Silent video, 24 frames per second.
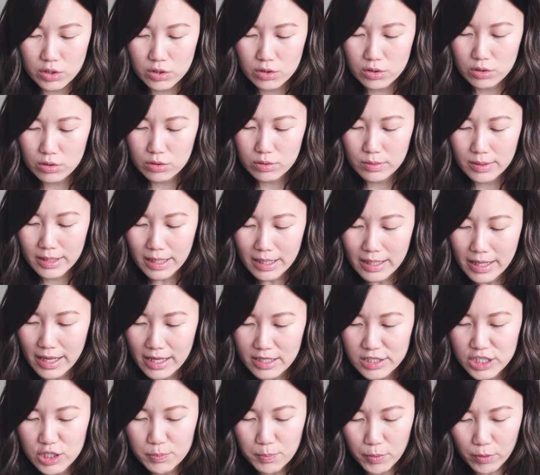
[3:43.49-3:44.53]
to get
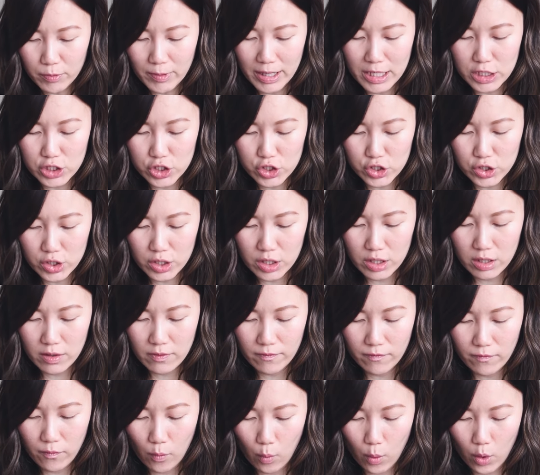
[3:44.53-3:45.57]

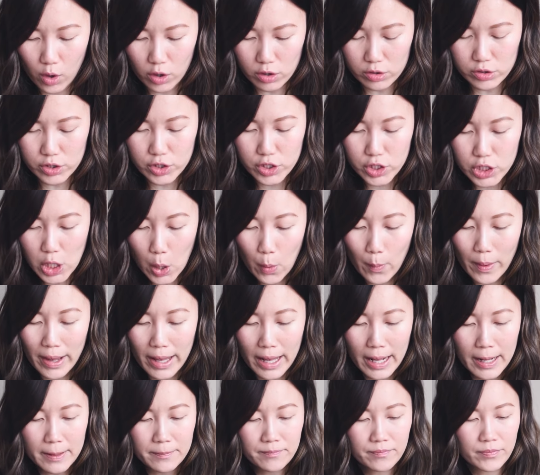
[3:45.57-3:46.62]
inspiration for
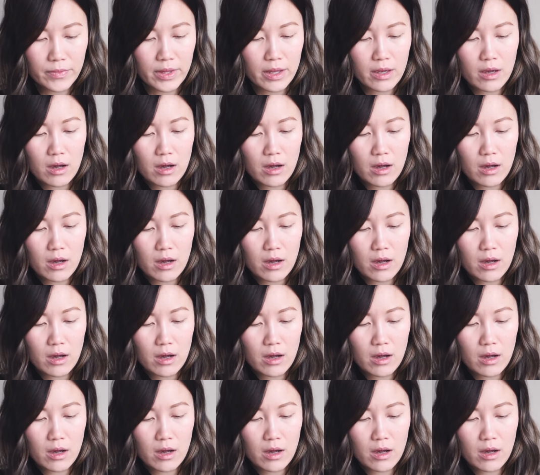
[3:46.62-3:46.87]
sewing,